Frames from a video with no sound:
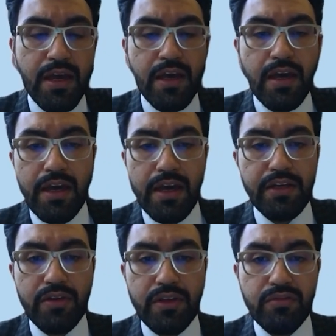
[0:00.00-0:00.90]
in
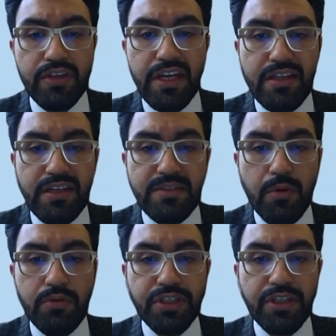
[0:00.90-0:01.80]
order to gain
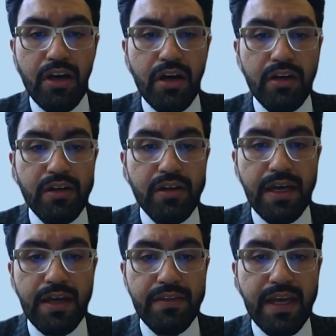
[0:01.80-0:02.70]
exposure on
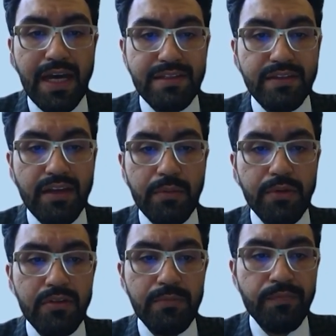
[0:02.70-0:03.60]
the
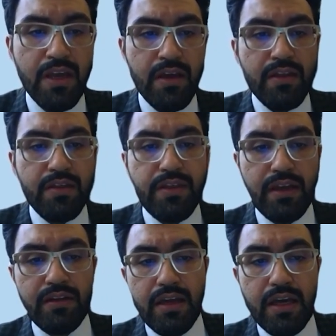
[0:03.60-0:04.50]
acetabulum.
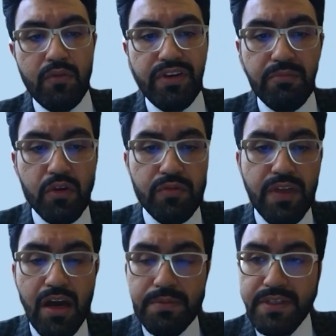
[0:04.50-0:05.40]
Then we removed the
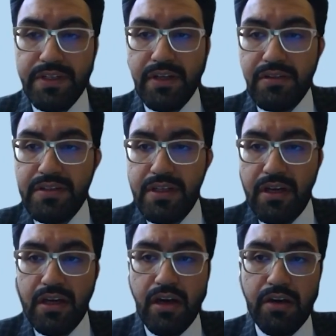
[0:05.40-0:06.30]
obstacles
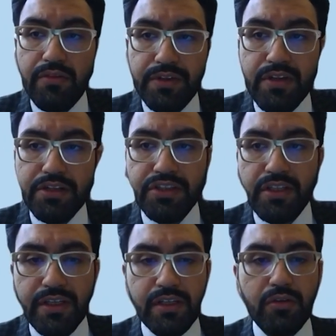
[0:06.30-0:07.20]
of reduction,
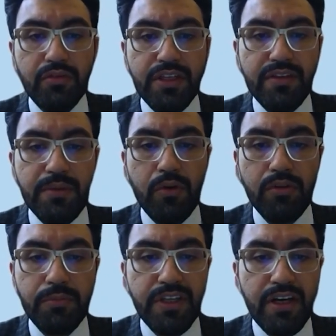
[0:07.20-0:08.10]
including the
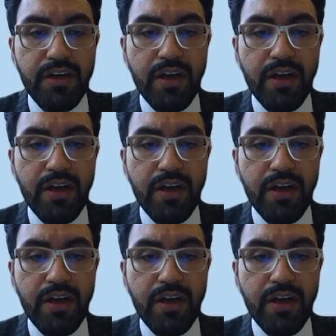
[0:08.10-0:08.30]
pulvinar